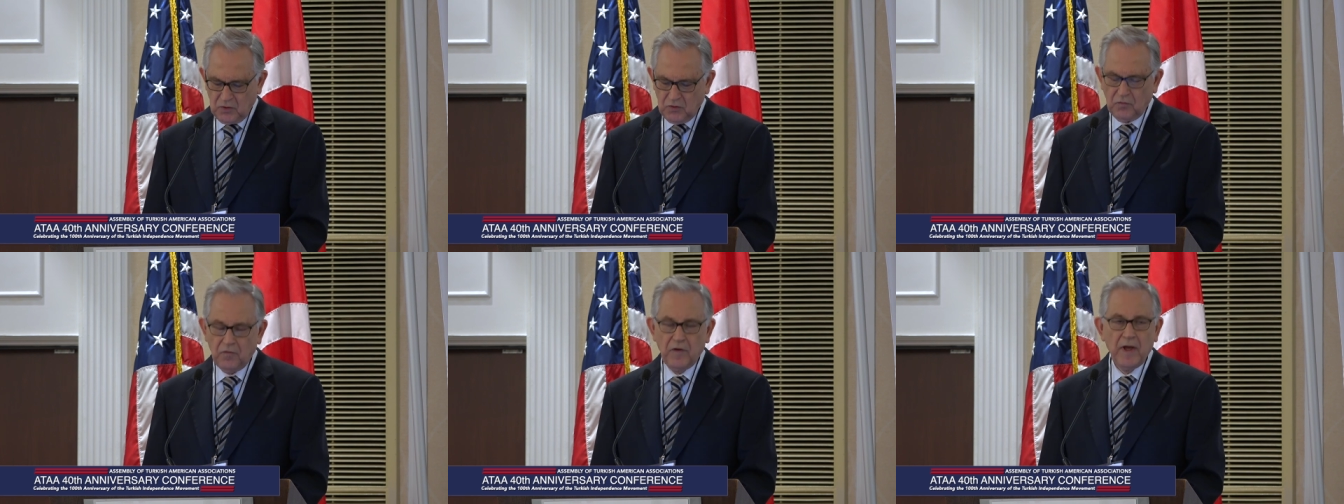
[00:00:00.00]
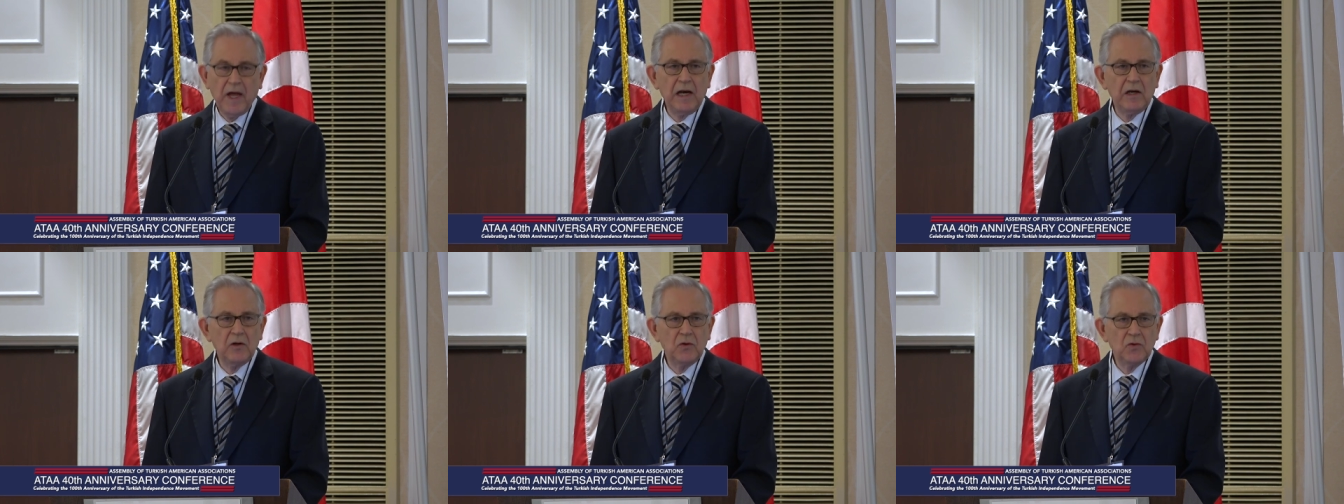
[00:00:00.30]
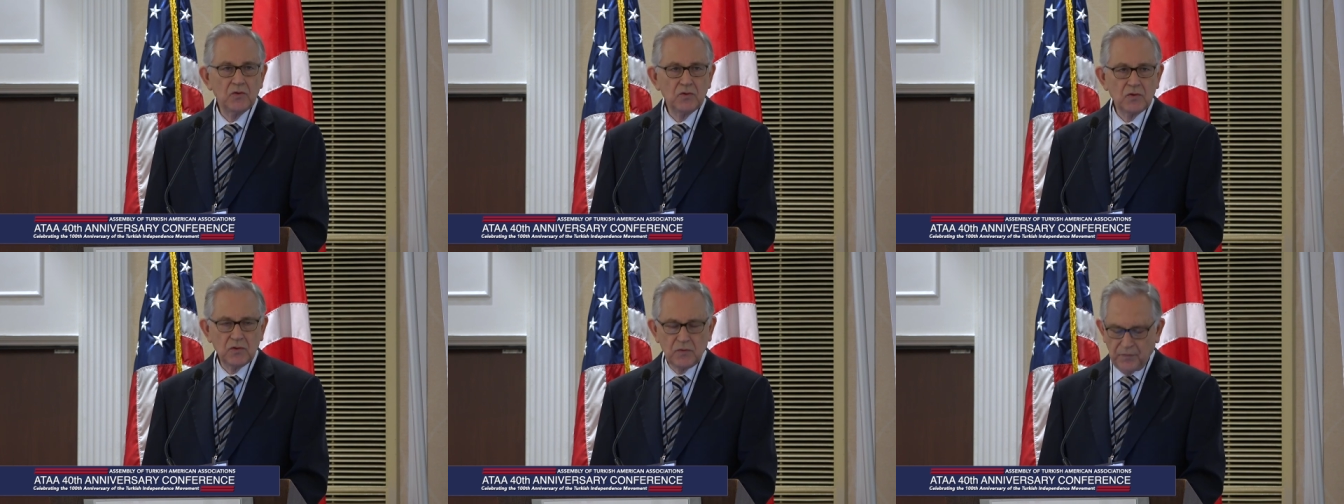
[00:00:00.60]
on
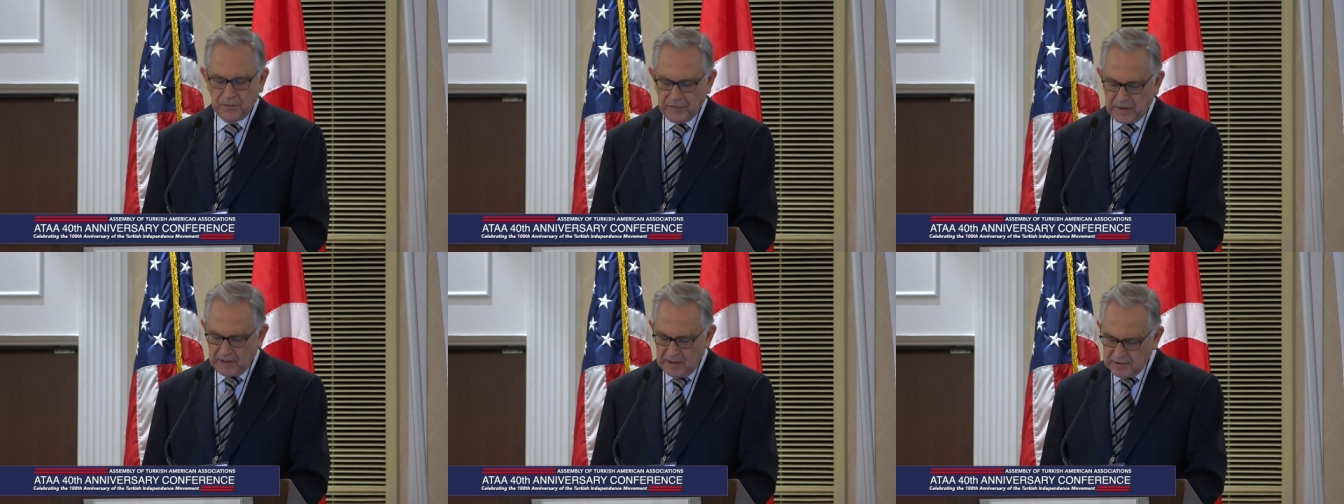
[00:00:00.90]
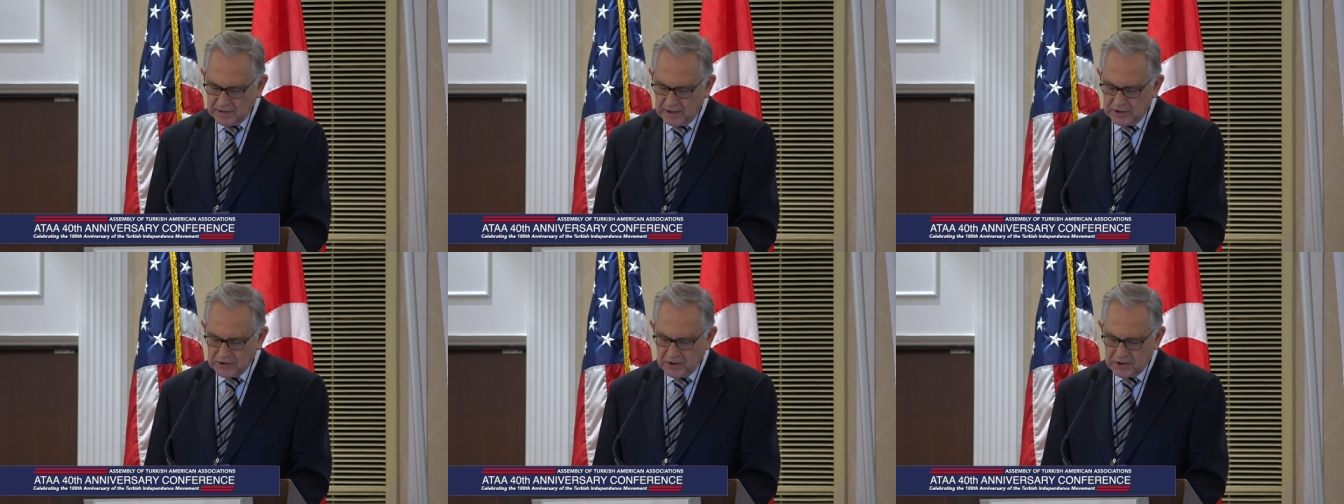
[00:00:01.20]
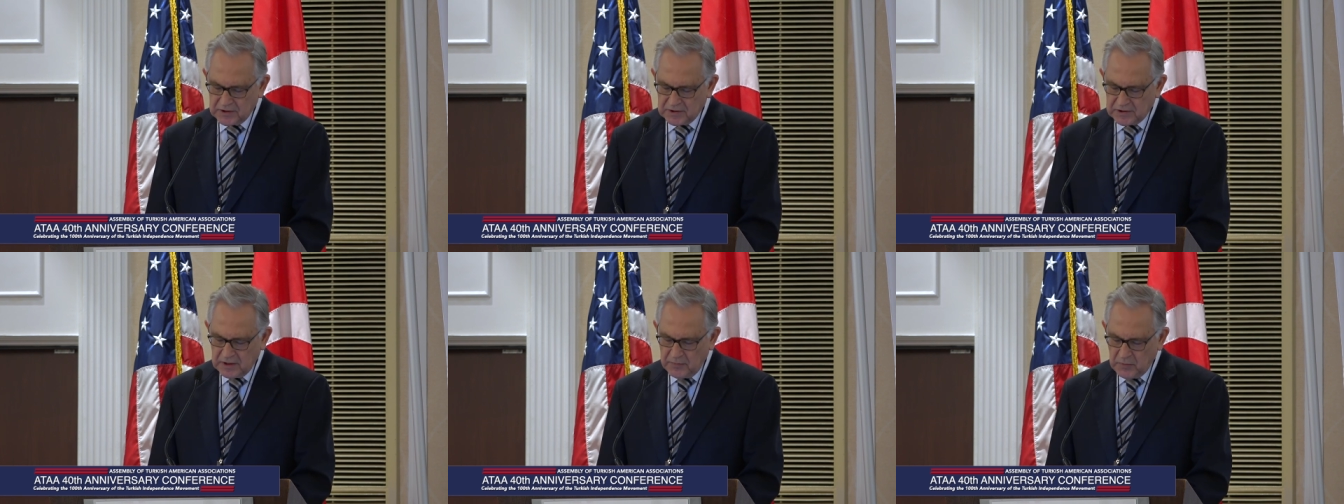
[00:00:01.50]
values such
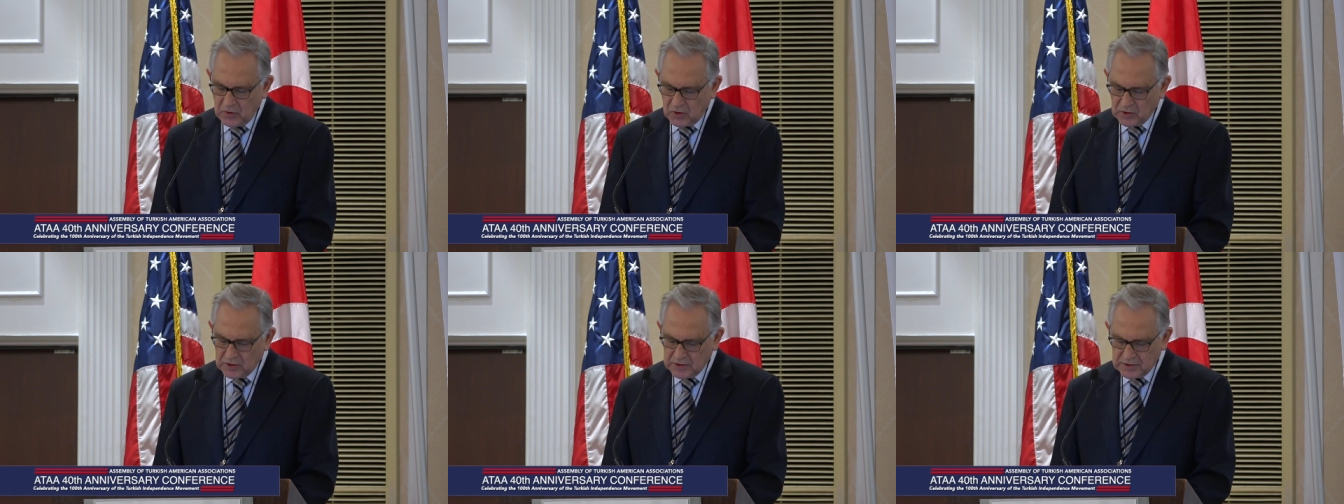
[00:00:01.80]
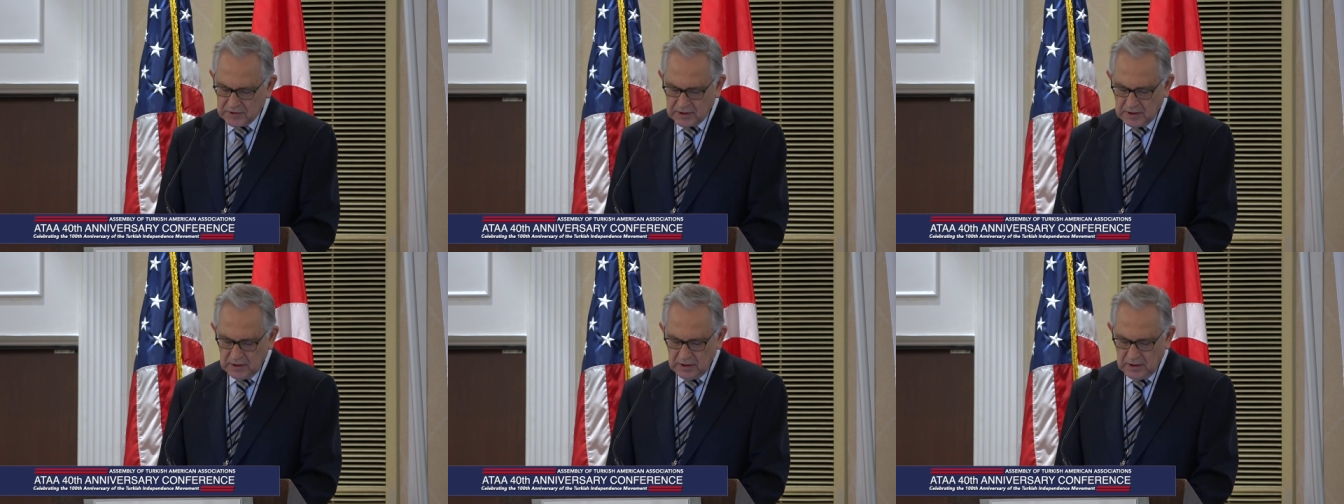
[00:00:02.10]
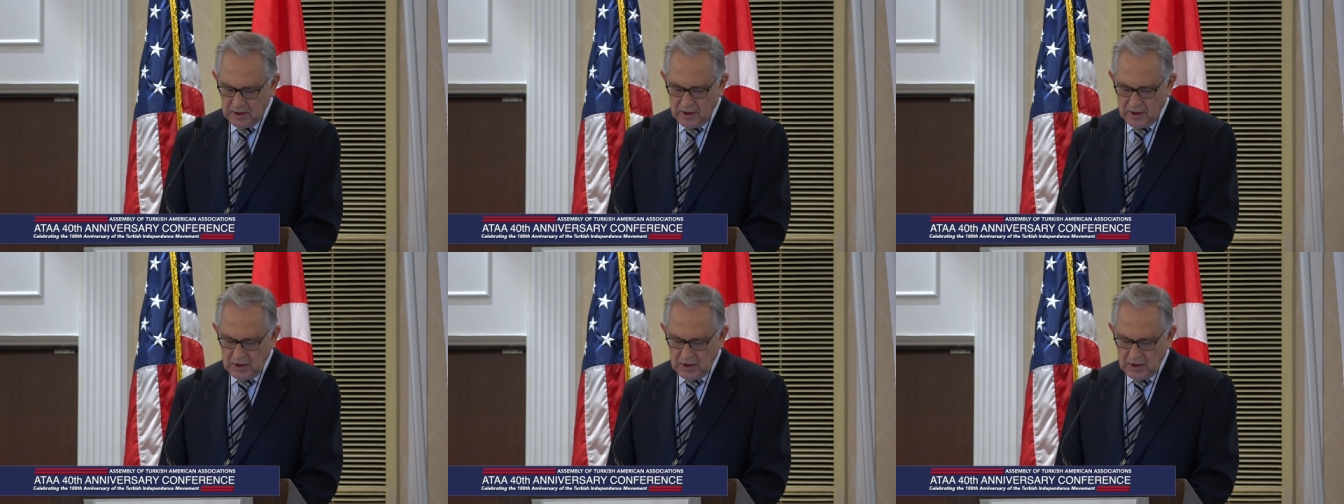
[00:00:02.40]
as democracy,